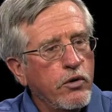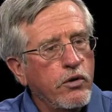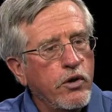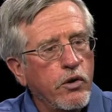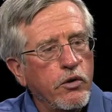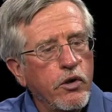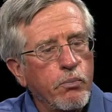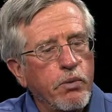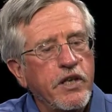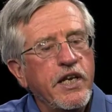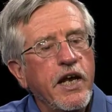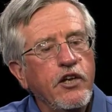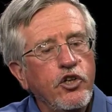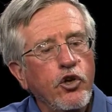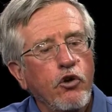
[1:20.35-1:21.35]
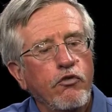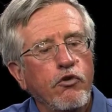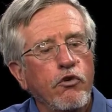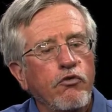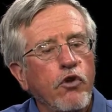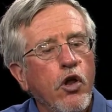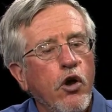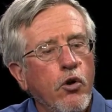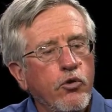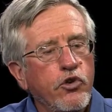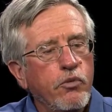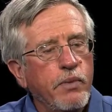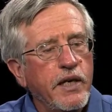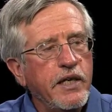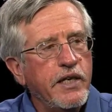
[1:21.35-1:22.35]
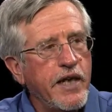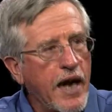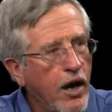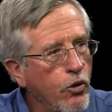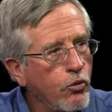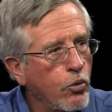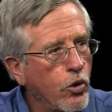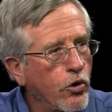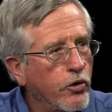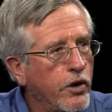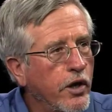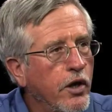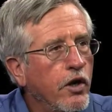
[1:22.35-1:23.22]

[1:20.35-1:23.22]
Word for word: the, the potential for flow to be downward